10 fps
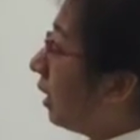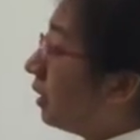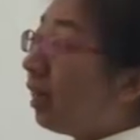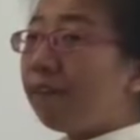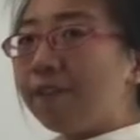
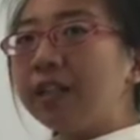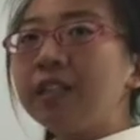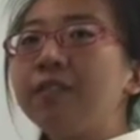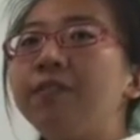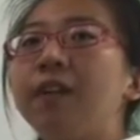The
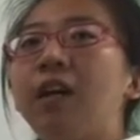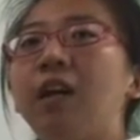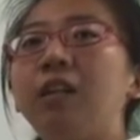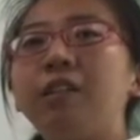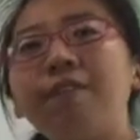
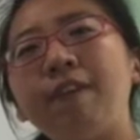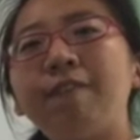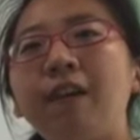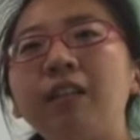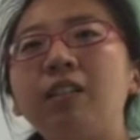
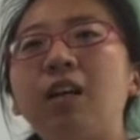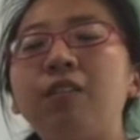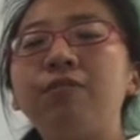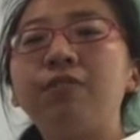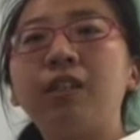effect of